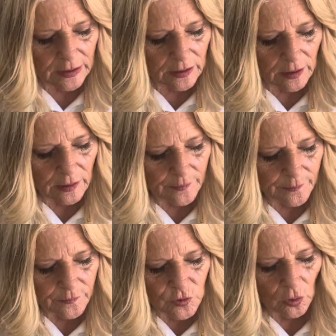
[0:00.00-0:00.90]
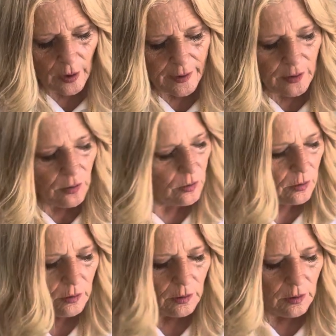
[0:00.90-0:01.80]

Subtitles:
in a triangle